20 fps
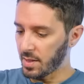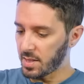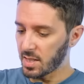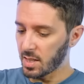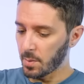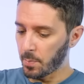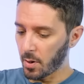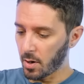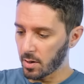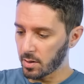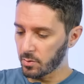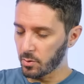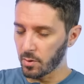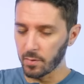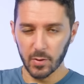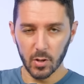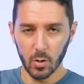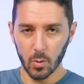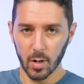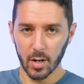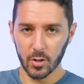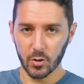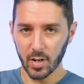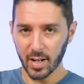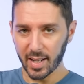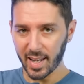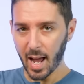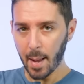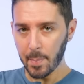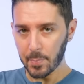This is the part of the review where I try to
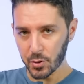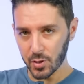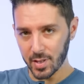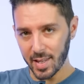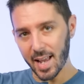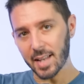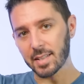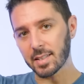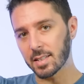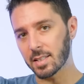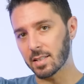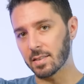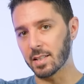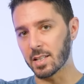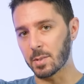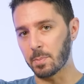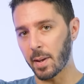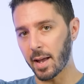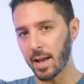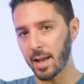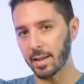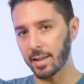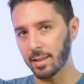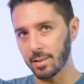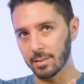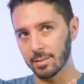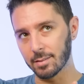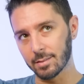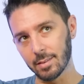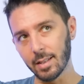capture the essence of this bag
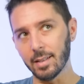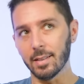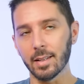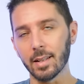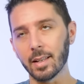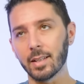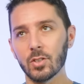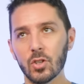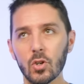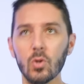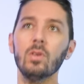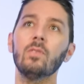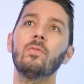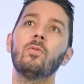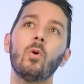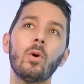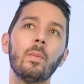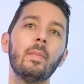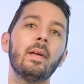in, in like two to four